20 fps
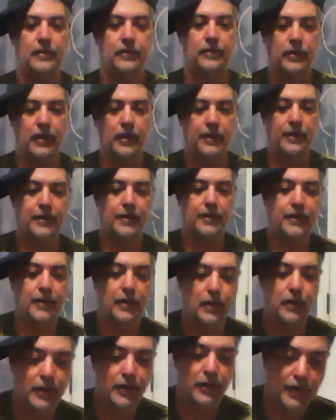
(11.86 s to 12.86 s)
ready to
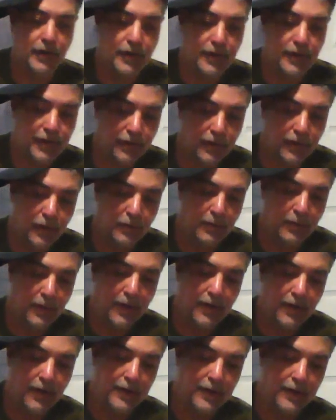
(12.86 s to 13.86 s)
go here. It's a little
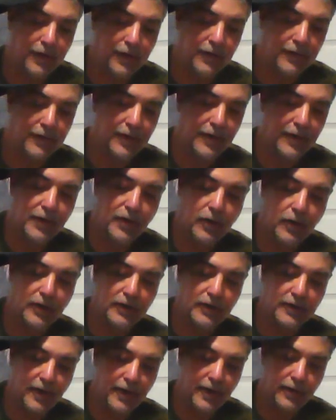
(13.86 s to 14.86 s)
better. I just did a video. I
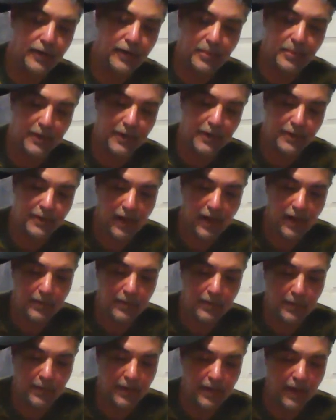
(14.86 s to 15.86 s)
looked at it. It was pretty
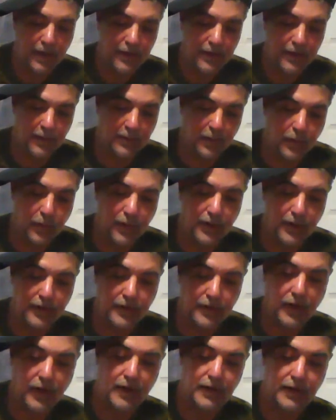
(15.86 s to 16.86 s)
crappy, but it got the point
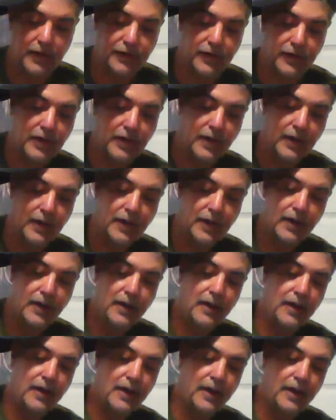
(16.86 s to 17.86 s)
across.
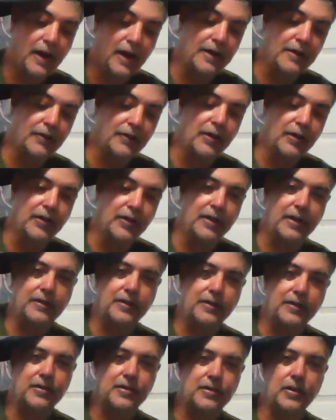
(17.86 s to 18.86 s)
And I didn't really get
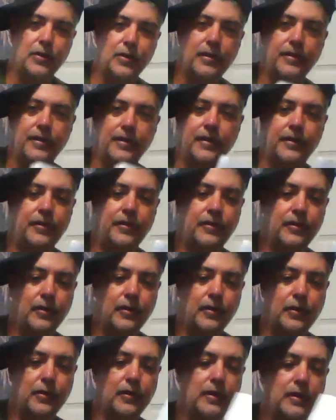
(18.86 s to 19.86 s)
to show you this,
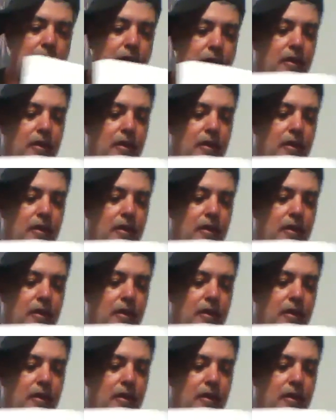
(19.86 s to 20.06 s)
so